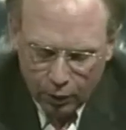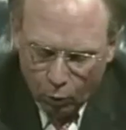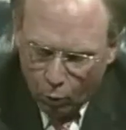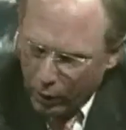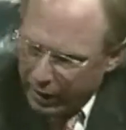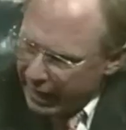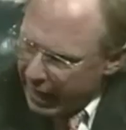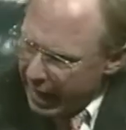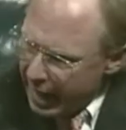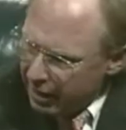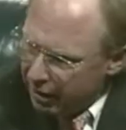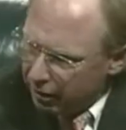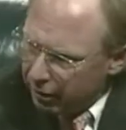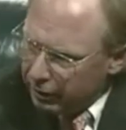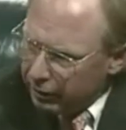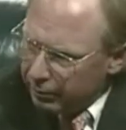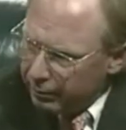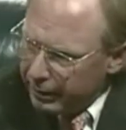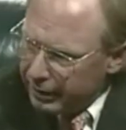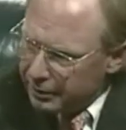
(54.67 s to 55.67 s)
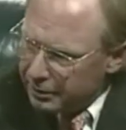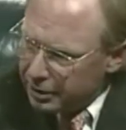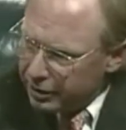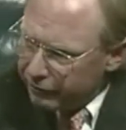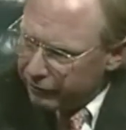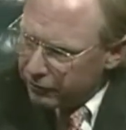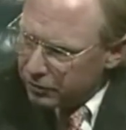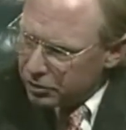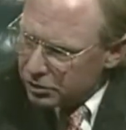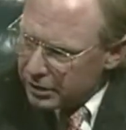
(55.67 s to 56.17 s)
We had a little bit
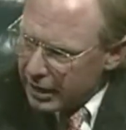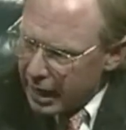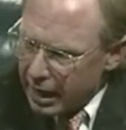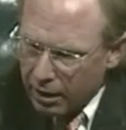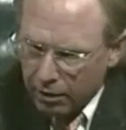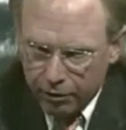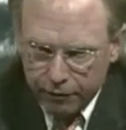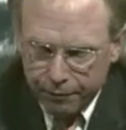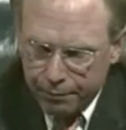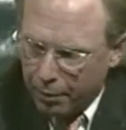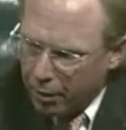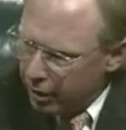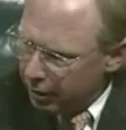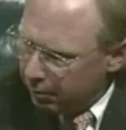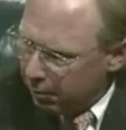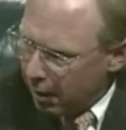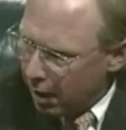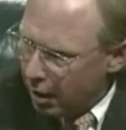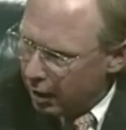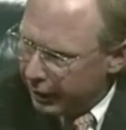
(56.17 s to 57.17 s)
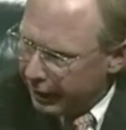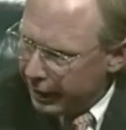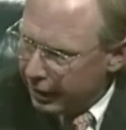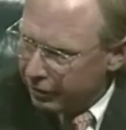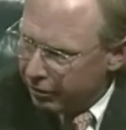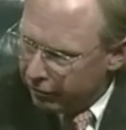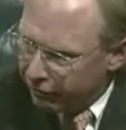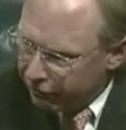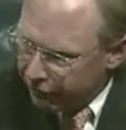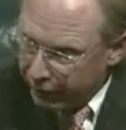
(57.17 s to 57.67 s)
different style of punt block
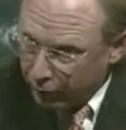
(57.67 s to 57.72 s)
in the,